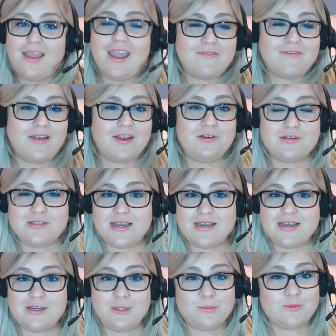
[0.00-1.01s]
if I just
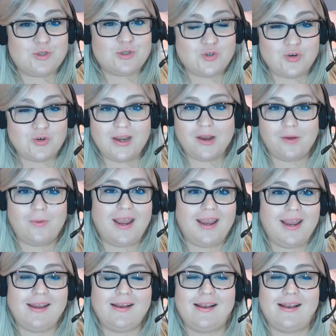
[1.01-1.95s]
do them straight away,